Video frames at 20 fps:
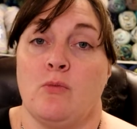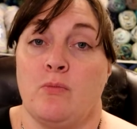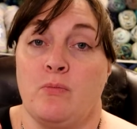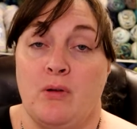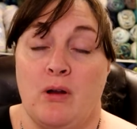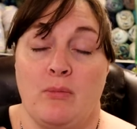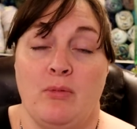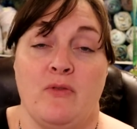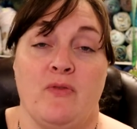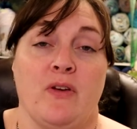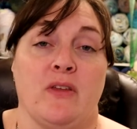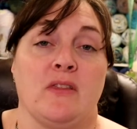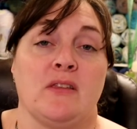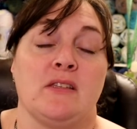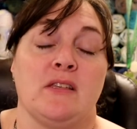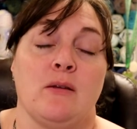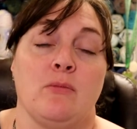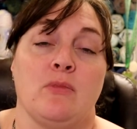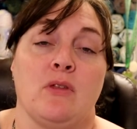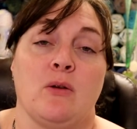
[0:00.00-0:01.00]
Probably find the
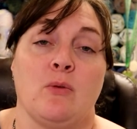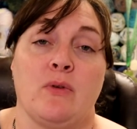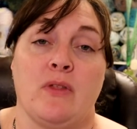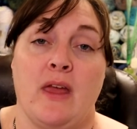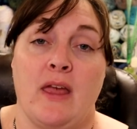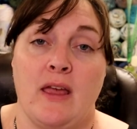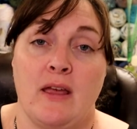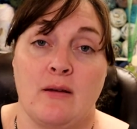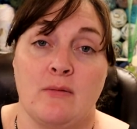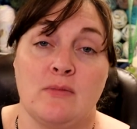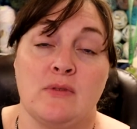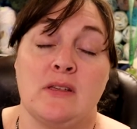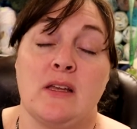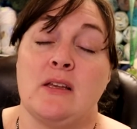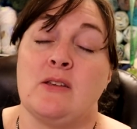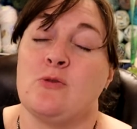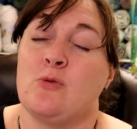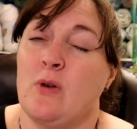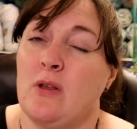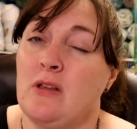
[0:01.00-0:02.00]
same thing with hams,
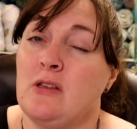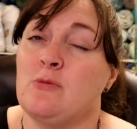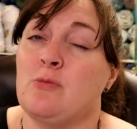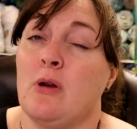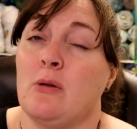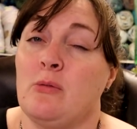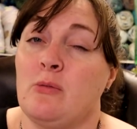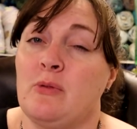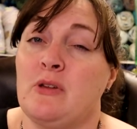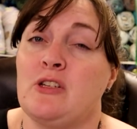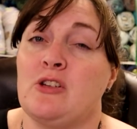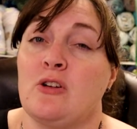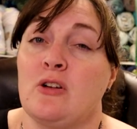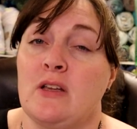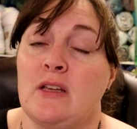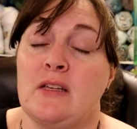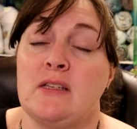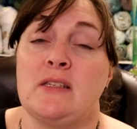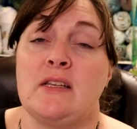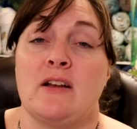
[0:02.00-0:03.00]
as well as probably
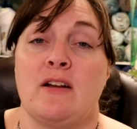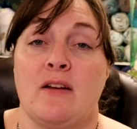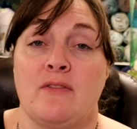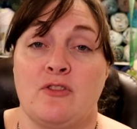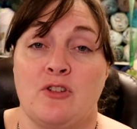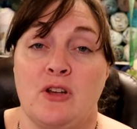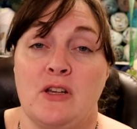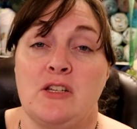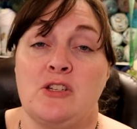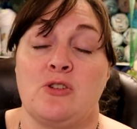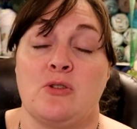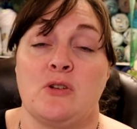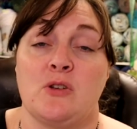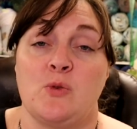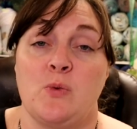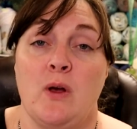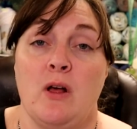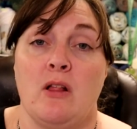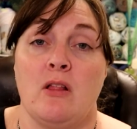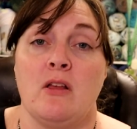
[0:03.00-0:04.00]
turkeys here after Easter
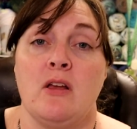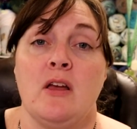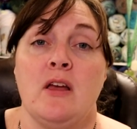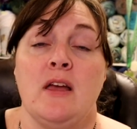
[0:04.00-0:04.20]
as well.